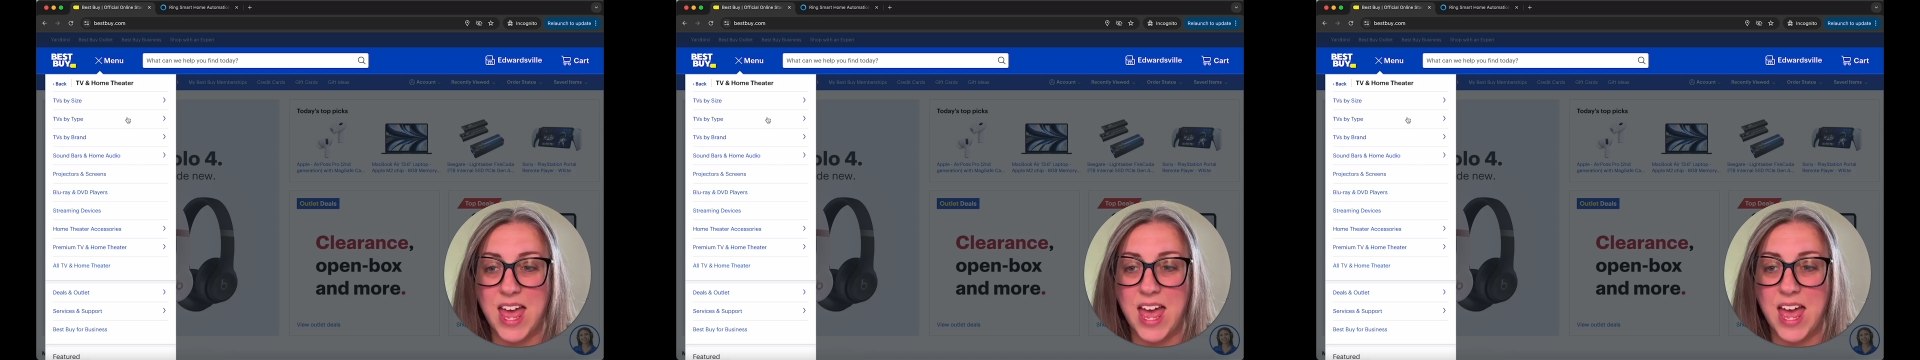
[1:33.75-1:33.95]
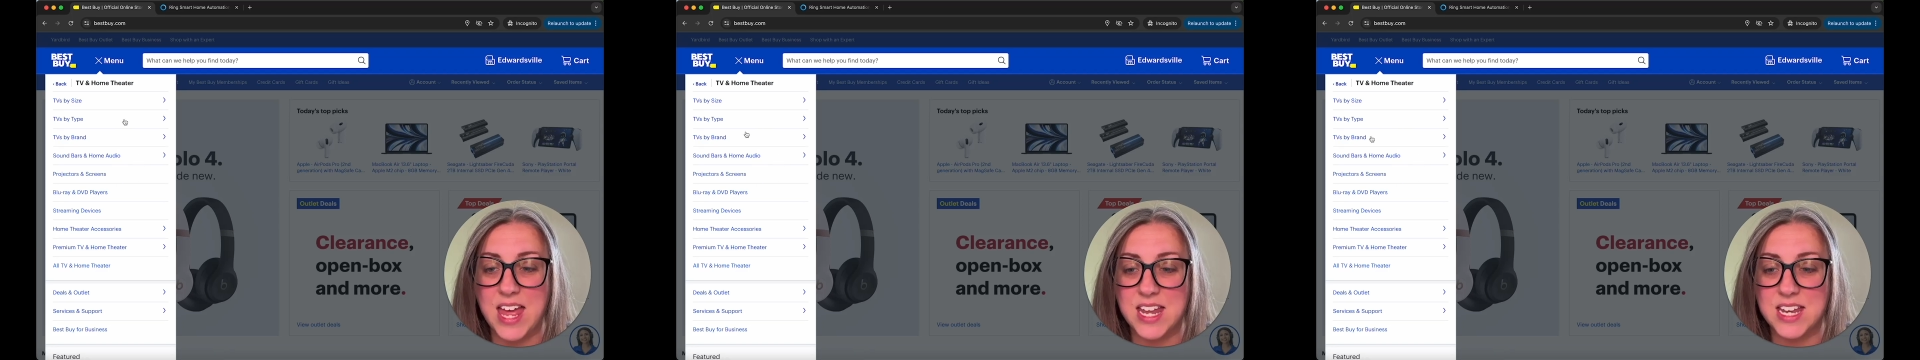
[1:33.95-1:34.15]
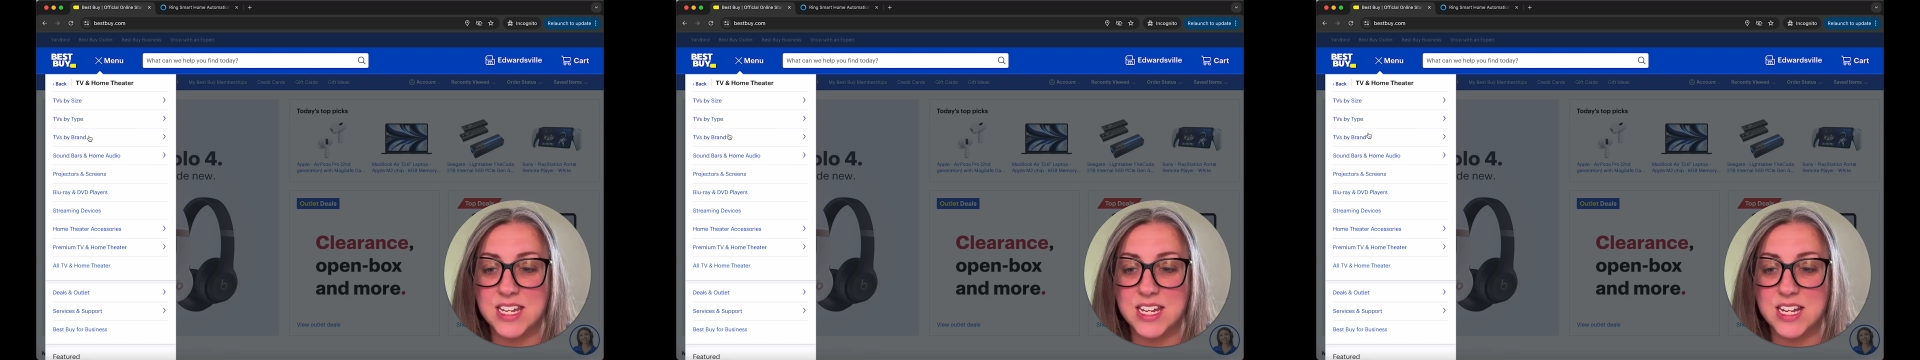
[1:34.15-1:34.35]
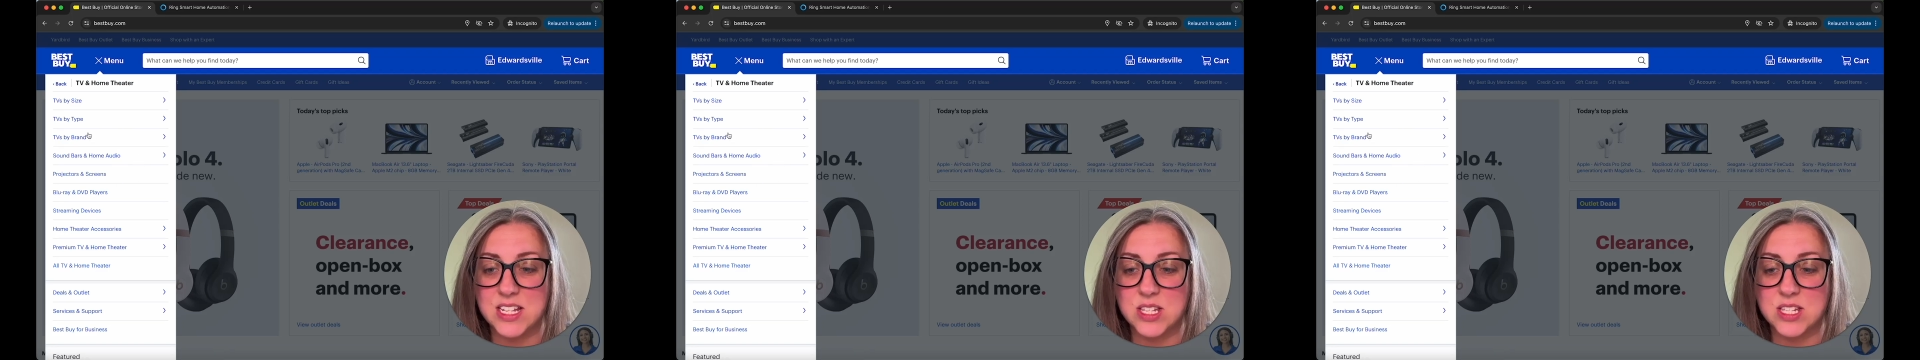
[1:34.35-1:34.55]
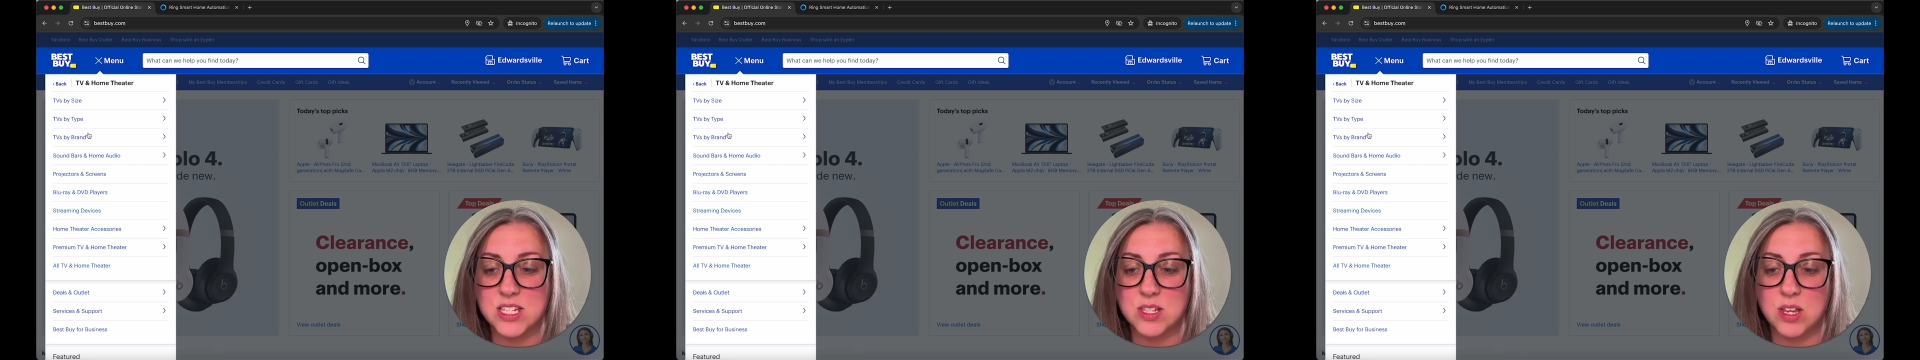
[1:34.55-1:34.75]
and
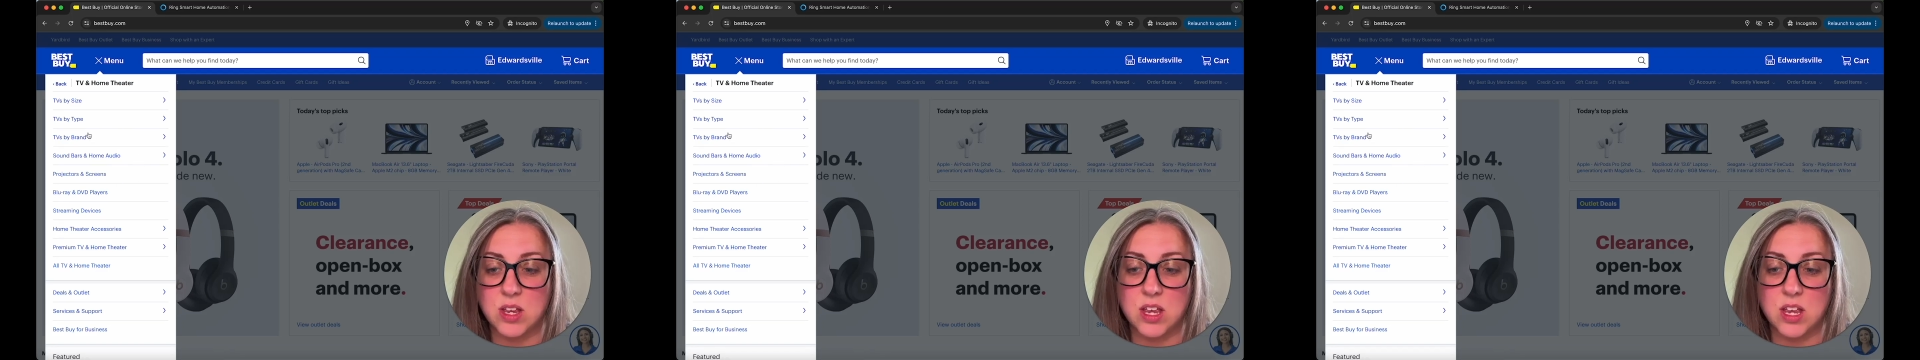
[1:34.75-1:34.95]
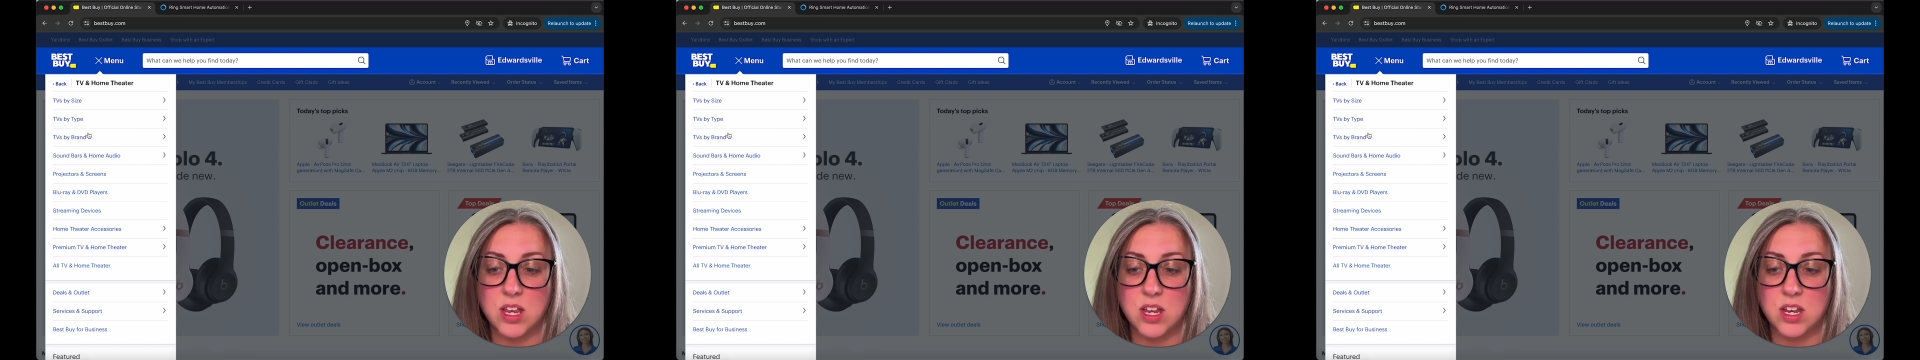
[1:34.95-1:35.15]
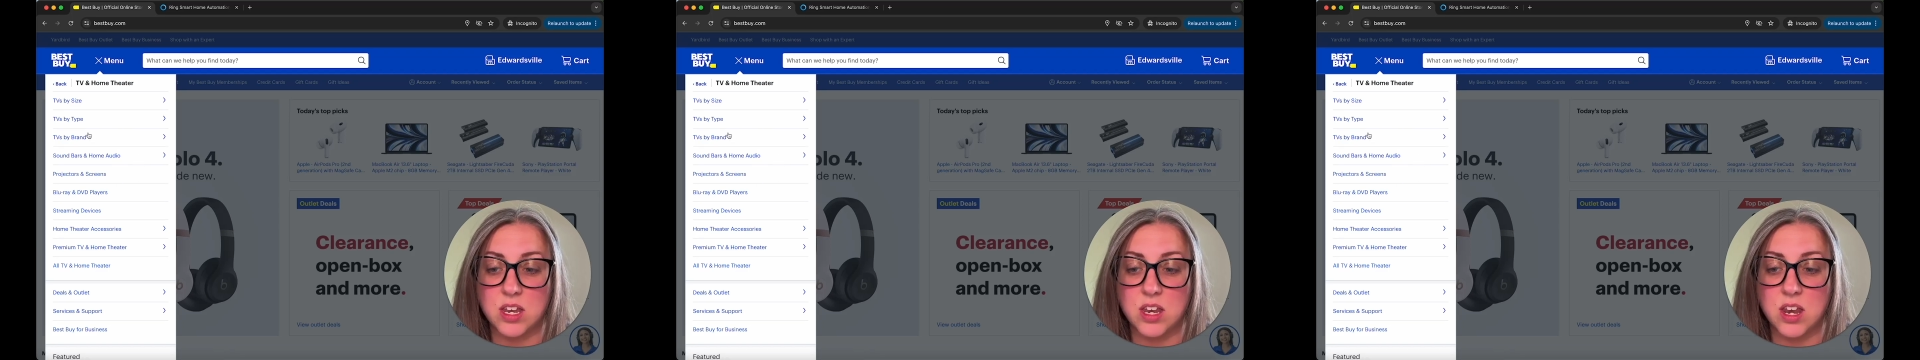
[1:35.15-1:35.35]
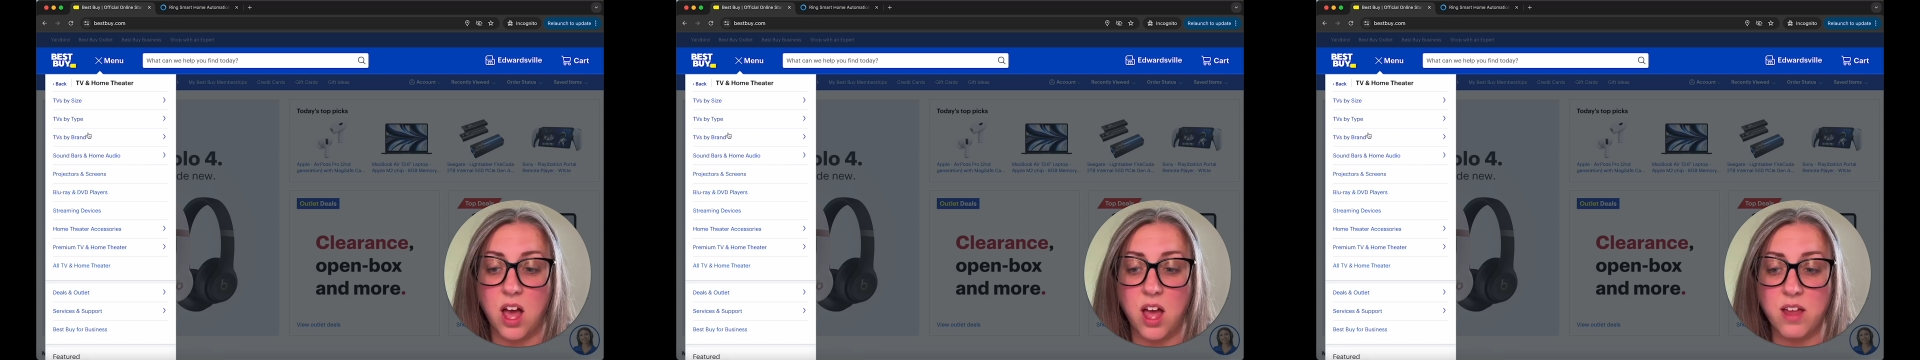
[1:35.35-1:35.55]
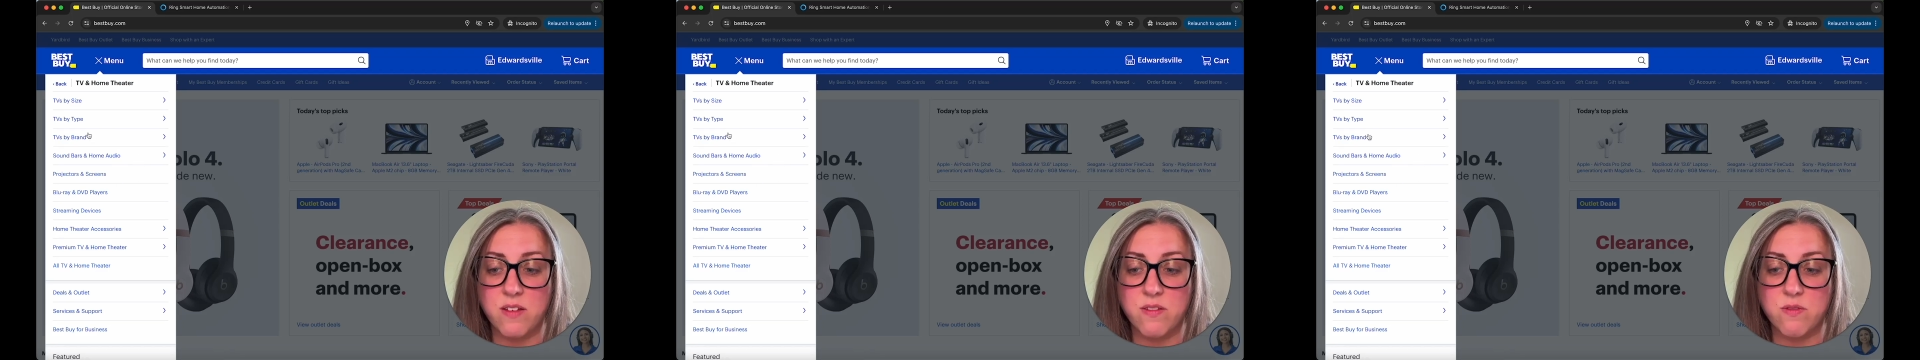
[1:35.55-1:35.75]
it's not